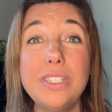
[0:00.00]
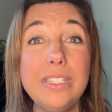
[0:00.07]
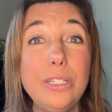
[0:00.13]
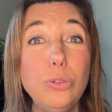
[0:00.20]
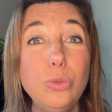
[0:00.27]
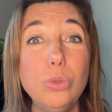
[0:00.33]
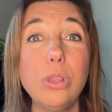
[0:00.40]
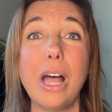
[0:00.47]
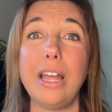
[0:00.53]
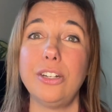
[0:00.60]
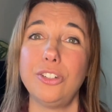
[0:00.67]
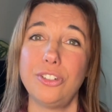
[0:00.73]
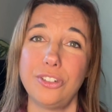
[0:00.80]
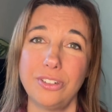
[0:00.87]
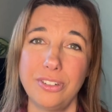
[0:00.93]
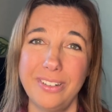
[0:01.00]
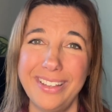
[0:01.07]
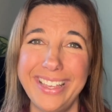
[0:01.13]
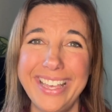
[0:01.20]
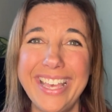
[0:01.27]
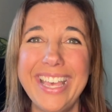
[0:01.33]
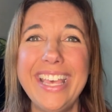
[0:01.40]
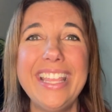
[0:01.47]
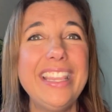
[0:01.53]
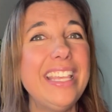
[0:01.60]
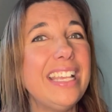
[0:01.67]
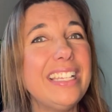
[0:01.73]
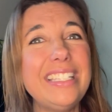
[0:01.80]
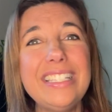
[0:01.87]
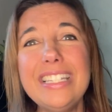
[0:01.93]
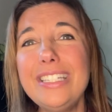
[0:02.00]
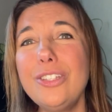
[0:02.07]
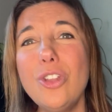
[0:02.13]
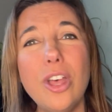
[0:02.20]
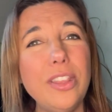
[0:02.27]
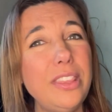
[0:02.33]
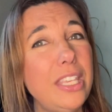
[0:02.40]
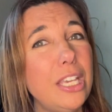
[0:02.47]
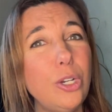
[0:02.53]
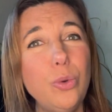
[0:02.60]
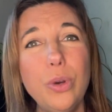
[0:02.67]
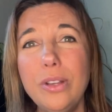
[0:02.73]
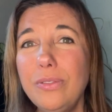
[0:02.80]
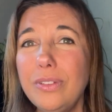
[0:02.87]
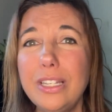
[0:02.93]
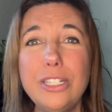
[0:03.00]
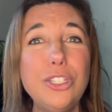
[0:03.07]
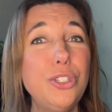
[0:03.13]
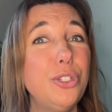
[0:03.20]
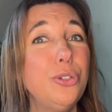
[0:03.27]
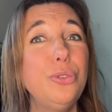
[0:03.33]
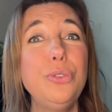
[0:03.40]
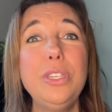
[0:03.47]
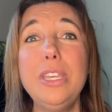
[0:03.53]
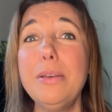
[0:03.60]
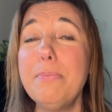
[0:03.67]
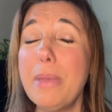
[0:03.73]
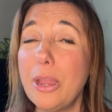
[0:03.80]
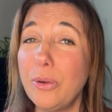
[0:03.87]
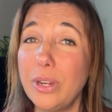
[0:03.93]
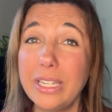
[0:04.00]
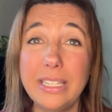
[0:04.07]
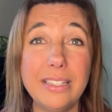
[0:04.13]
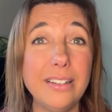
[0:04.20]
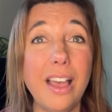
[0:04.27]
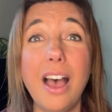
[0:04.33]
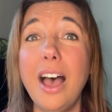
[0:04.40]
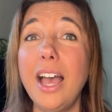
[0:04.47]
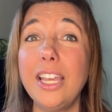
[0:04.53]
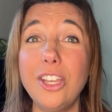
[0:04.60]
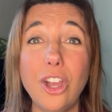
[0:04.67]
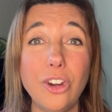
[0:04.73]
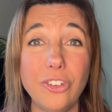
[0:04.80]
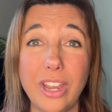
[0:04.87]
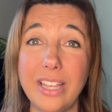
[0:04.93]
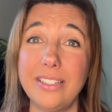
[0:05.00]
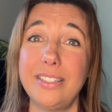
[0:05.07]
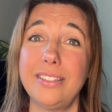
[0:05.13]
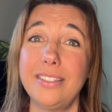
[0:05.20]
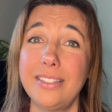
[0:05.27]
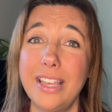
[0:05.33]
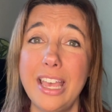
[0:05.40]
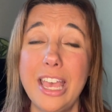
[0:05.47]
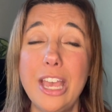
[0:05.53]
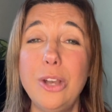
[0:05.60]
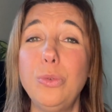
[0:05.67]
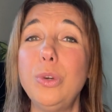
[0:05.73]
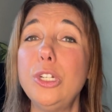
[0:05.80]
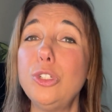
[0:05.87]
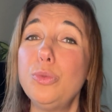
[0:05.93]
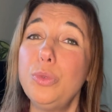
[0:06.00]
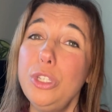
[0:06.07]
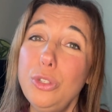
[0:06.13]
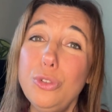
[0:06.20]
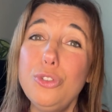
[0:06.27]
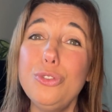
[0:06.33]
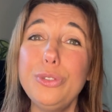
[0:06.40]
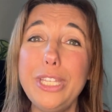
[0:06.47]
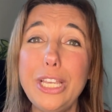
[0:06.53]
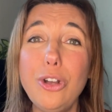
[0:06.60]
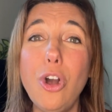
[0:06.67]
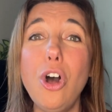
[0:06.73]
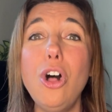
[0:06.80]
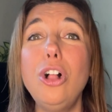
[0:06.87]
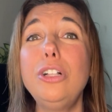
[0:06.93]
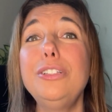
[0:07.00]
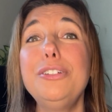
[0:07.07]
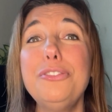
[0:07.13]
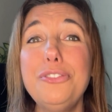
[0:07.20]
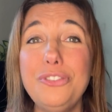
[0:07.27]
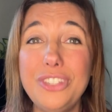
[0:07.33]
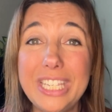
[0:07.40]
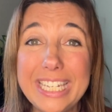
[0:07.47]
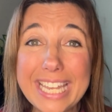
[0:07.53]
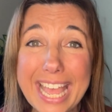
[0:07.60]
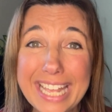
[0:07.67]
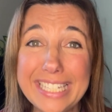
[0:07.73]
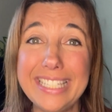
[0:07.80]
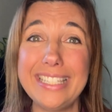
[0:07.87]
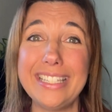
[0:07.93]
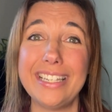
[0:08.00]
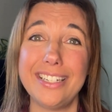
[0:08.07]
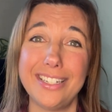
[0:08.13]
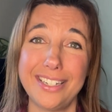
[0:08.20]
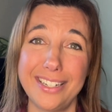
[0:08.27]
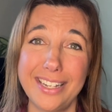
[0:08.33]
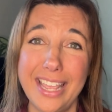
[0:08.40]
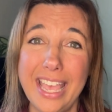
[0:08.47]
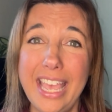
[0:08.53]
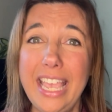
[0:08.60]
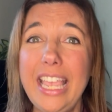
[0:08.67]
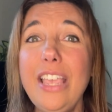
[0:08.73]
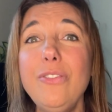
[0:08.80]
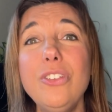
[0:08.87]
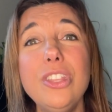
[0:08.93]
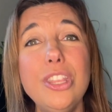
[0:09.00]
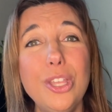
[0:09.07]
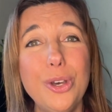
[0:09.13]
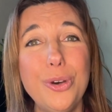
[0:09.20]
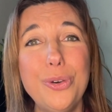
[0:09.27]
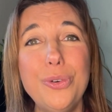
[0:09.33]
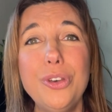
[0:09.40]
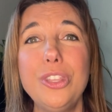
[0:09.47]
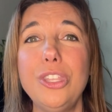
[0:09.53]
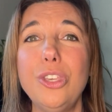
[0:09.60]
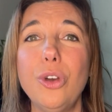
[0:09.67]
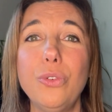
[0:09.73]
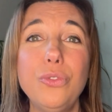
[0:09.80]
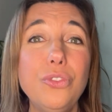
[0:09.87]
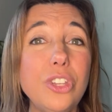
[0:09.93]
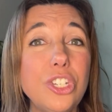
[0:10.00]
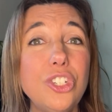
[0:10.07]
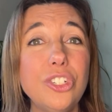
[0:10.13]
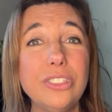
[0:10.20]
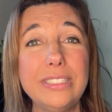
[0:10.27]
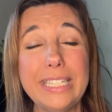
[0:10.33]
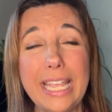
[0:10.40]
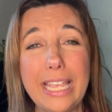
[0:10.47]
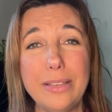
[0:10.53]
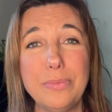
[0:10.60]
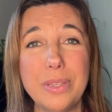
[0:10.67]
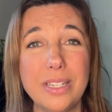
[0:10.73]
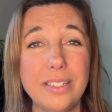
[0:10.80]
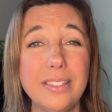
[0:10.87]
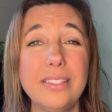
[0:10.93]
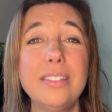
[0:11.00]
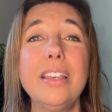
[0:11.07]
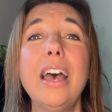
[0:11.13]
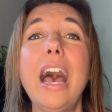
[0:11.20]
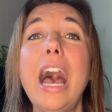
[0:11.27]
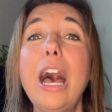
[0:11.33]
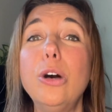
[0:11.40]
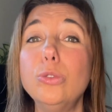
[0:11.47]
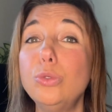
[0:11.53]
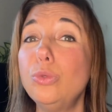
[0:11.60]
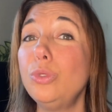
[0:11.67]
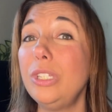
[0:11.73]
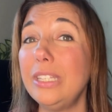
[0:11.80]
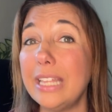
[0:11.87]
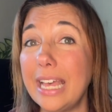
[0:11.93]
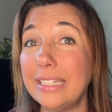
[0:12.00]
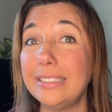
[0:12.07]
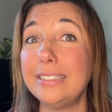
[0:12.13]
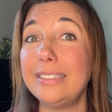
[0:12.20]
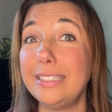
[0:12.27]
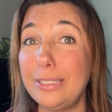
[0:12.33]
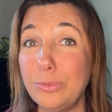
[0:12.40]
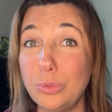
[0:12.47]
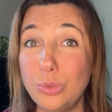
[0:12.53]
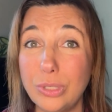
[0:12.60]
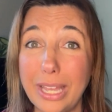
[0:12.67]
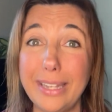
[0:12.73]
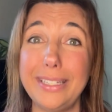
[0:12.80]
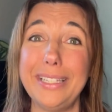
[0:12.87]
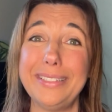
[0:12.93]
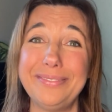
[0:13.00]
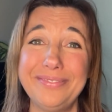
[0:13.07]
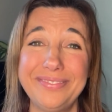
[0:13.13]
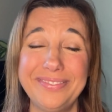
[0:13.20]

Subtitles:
Singulares. This is not the equivalent to the American IRS, which we usually call Finanças, even though the official name is Autoridade Tributária.